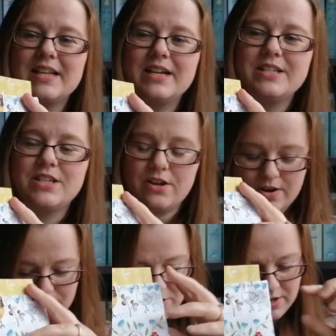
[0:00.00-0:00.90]
size. So
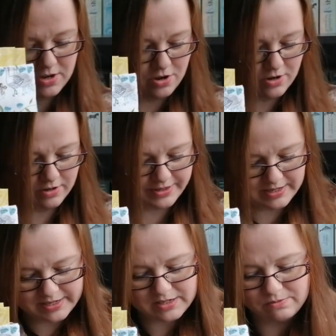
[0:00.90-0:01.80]
I'm going to call the
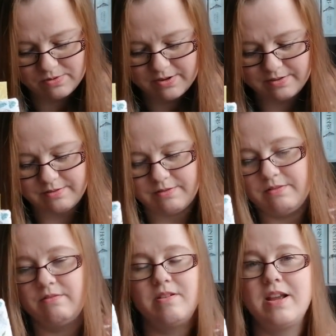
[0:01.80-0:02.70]
little one
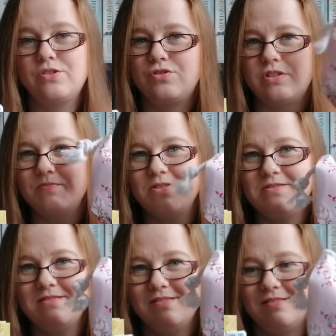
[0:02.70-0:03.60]
extra
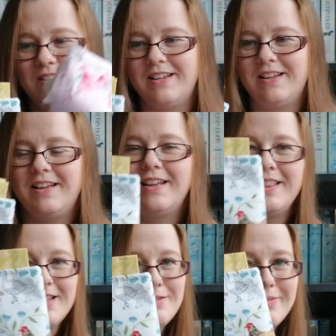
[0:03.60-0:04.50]
small.
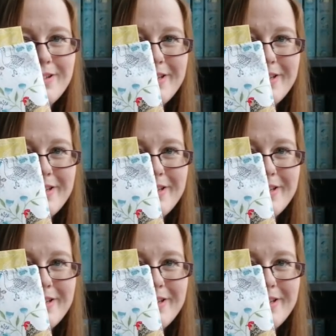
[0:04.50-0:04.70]
This one